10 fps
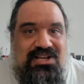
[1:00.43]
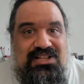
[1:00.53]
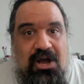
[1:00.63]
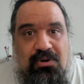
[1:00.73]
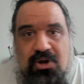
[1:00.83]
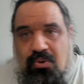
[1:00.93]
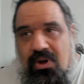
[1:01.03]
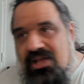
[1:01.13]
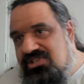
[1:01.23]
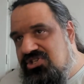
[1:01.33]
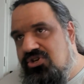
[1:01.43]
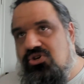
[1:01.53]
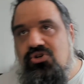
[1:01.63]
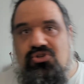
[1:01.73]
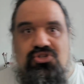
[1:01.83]
down
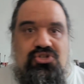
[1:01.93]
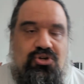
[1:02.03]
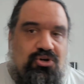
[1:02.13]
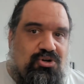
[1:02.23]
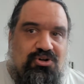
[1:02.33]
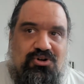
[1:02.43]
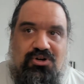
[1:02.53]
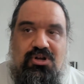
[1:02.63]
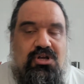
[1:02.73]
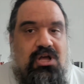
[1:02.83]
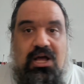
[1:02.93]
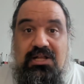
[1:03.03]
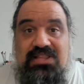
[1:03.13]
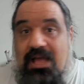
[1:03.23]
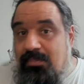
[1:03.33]
equations or
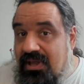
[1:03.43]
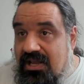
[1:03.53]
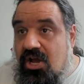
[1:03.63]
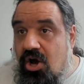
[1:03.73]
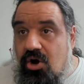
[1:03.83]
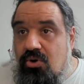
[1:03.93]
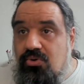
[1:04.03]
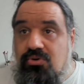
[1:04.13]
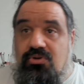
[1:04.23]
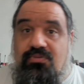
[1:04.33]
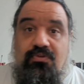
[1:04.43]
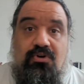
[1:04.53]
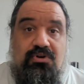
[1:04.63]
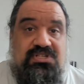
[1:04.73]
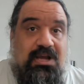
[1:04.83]
typing code
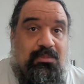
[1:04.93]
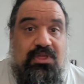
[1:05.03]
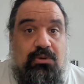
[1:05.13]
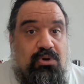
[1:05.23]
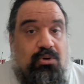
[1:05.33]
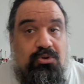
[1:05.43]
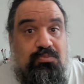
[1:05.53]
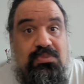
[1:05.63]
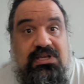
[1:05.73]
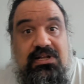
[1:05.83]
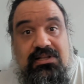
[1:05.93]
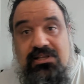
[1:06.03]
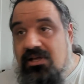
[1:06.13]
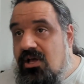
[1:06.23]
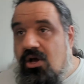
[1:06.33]
for something we want to build,
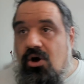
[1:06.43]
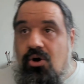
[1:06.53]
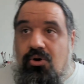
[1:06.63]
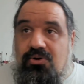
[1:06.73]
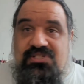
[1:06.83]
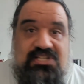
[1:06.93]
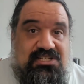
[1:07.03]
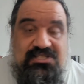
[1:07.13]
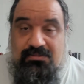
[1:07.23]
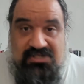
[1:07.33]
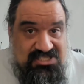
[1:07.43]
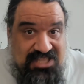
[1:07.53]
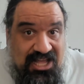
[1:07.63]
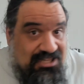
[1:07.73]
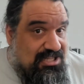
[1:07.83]
or just
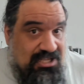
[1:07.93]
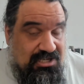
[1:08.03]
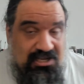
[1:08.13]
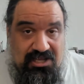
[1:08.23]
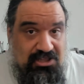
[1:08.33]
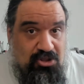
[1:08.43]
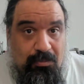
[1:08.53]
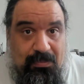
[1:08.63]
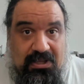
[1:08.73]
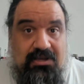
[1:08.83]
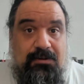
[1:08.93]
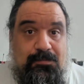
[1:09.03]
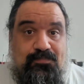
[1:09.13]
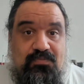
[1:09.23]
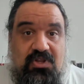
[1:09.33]
studying a topic,
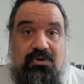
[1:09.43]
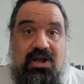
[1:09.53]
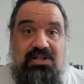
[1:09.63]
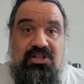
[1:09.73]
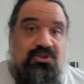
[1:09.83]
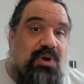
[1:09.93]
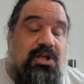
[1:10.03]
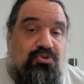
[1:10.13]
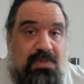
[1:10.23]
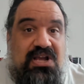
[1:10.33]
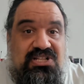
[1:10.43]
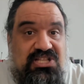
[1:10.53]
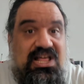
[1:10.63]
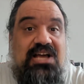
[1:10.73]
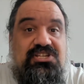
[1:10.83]
right? And try to make
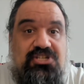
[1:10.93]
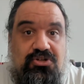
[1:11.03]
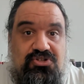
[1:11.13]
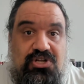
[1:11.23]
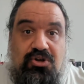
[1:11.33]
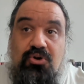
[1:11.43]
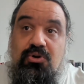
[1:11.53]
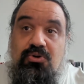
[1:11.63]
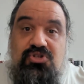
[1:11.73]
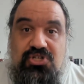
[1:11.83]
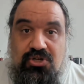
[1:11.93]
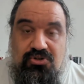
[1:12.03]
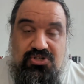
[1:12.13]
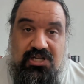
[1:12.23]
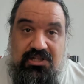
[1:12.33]
deductions and
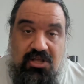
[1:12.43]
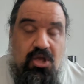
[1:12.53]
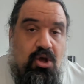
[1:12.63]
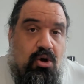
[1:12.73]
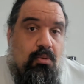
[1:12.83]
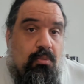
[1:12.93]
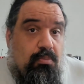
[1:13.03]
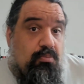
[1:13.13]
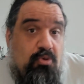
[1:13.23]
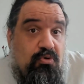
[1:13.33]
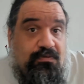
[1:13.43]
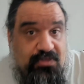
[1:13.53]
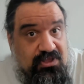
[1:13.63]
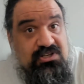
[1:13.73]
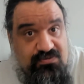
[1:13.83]
conclusions and move
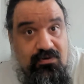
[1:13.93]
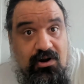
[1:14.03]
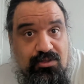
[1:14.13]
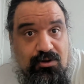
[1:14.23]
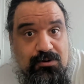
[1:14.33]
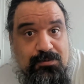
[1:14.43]
things further.